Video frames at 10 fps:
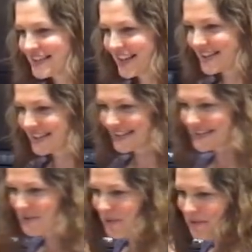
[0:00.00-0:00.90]
says, this is
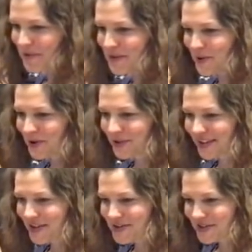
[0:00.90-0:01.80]
the Pippi roller
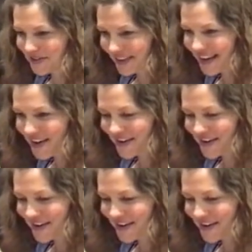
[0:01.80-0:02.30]
coaster video